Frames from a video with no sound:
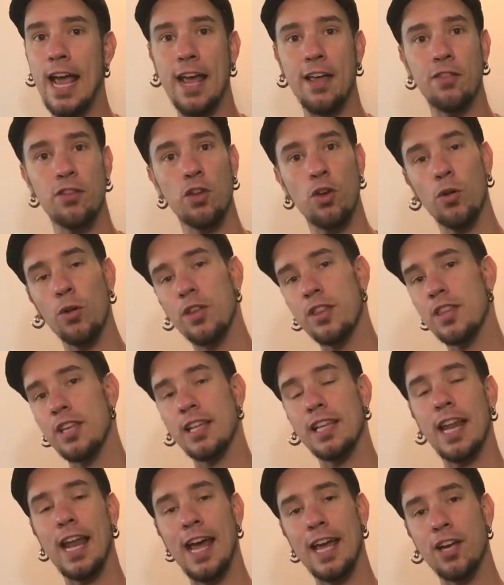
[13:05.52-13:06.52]
and the only
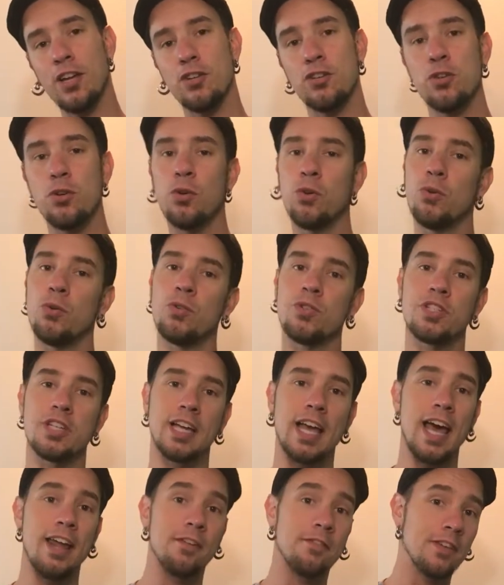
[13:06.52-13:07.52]
thing that I could do
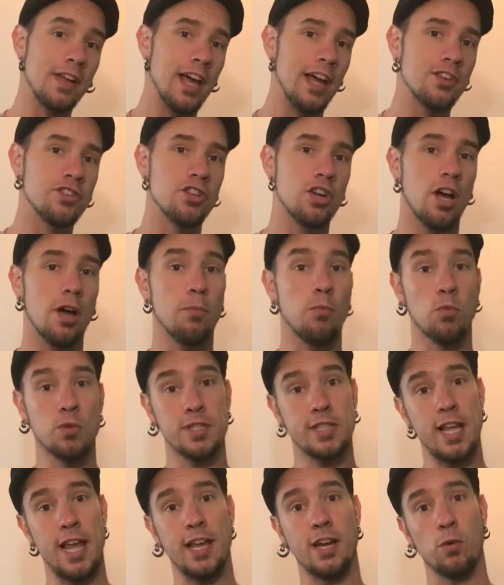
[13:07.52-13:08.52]
to kind of catch up
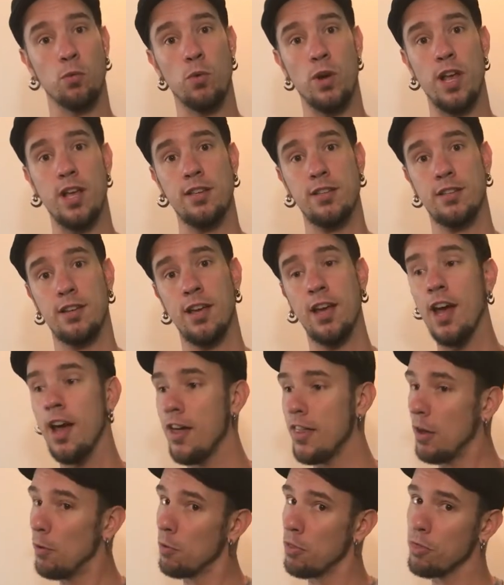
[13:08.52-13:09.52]
was take a risk
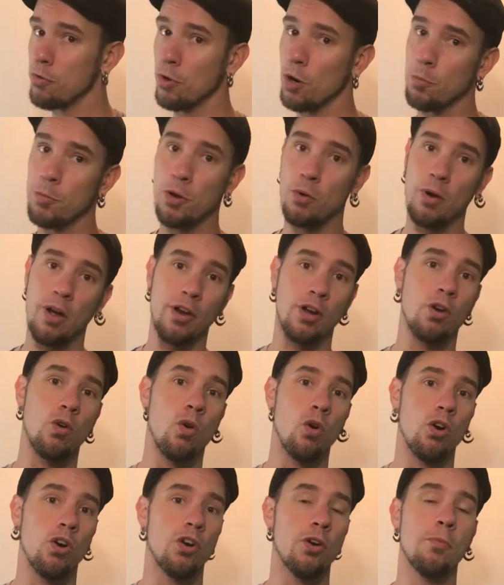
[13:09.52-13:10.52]
that would throw me around a
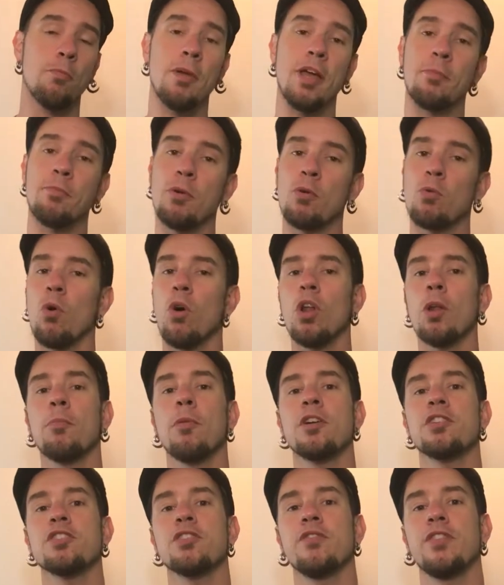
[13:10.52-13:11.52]
corner, make me roll a
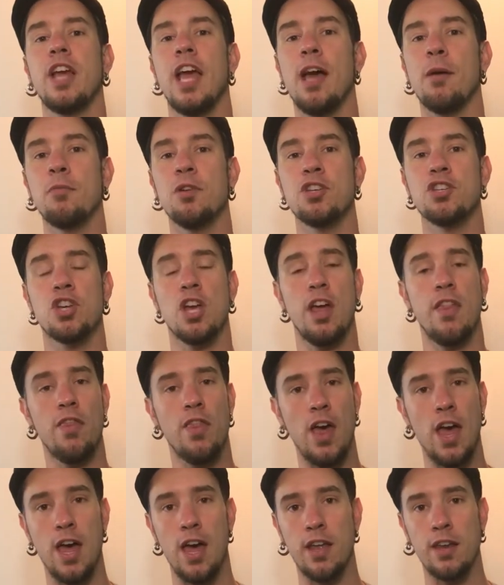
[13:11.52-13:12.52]
bunch of damage,
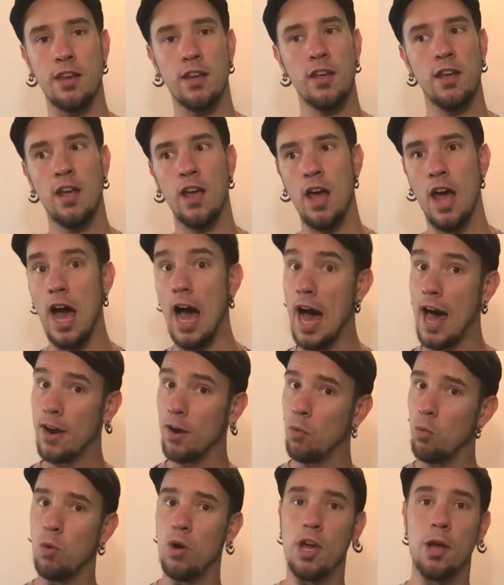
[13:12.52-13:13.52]
and then
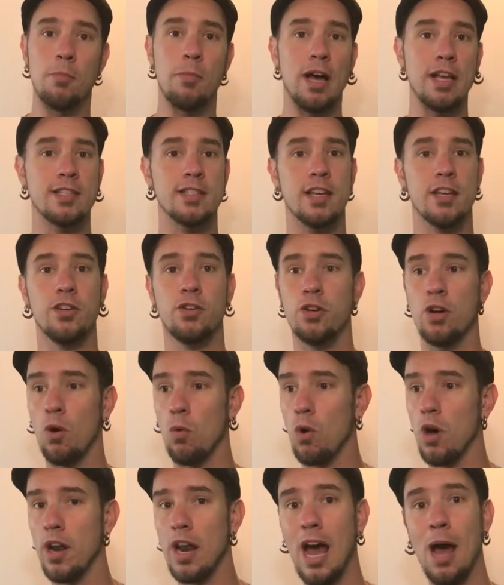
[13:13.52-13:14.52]
on a whim, I said, you
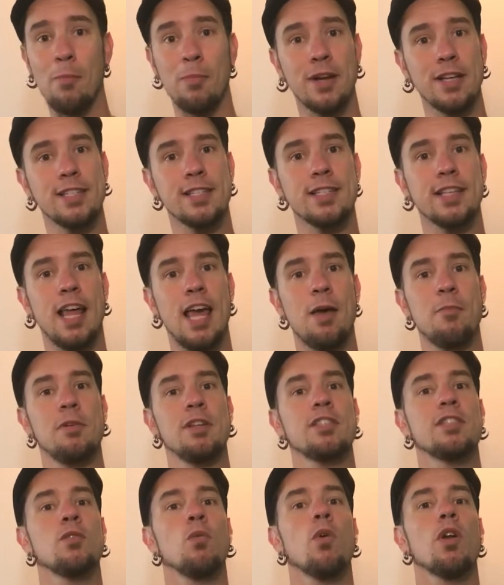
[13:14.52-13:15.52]
know what? I'm gonna
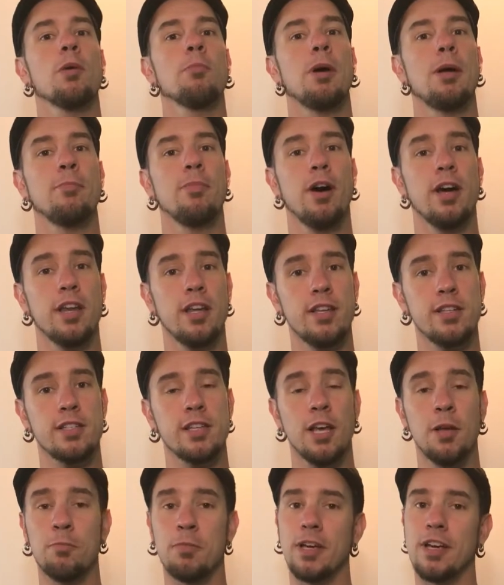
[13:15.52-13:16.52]
slam into one of my
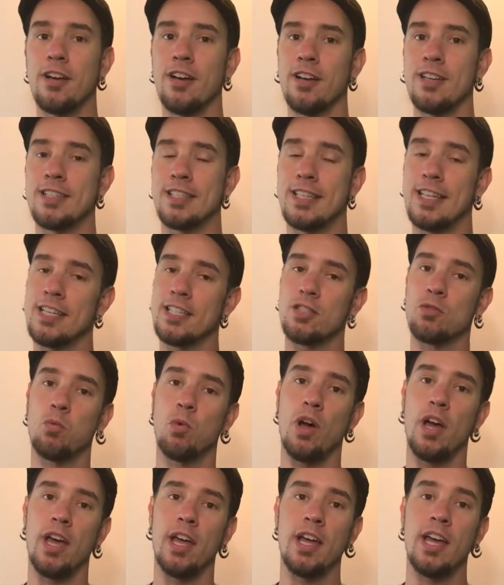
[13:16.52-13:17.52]
buddies because
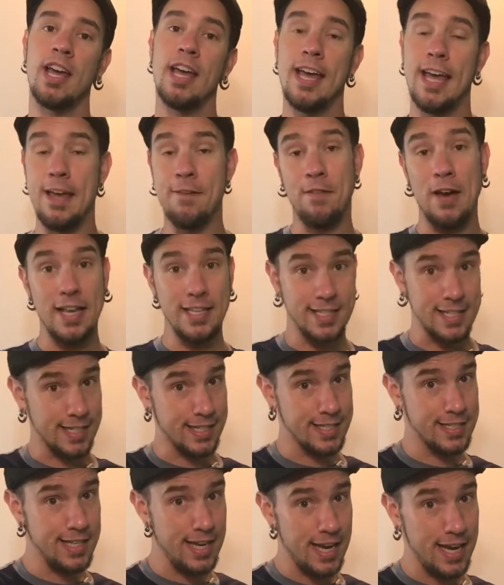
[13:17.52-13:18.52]
this way, if I
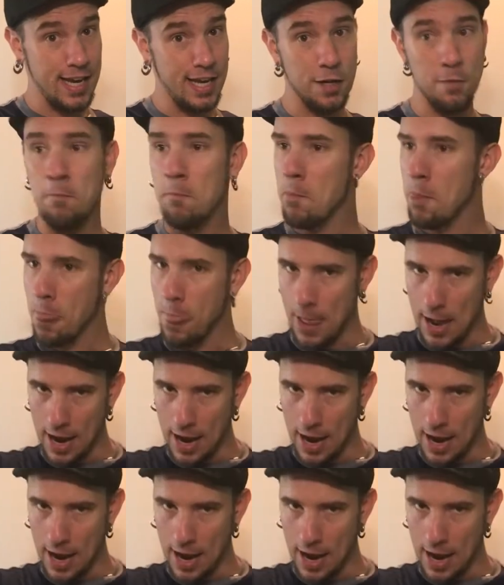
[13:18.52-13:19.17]
succeed,